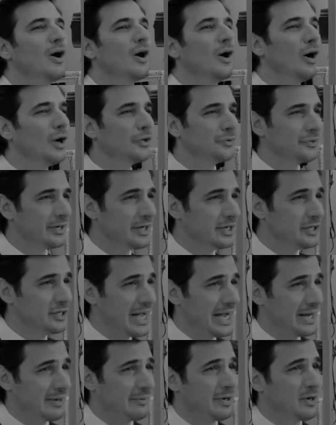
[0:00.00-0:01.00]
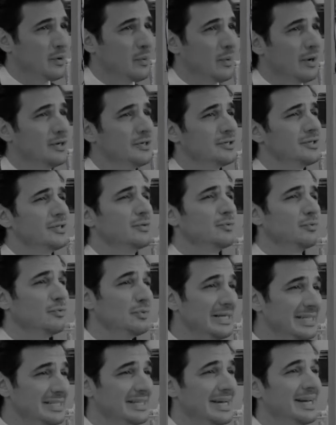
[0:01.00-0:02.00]
Altering a jacket requires
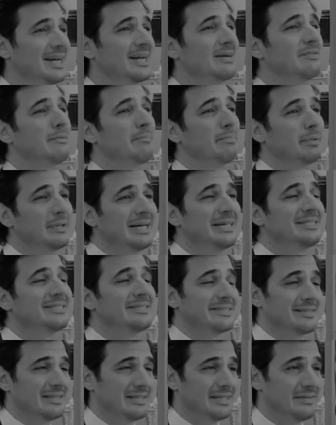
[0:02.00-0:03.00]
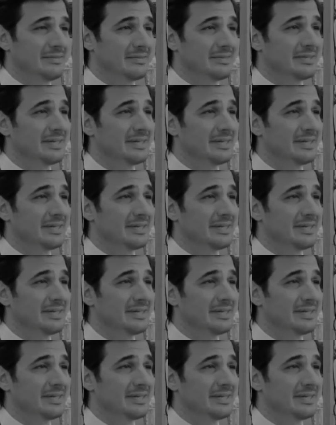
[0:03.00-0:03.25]
resetting of the blades and sleeves.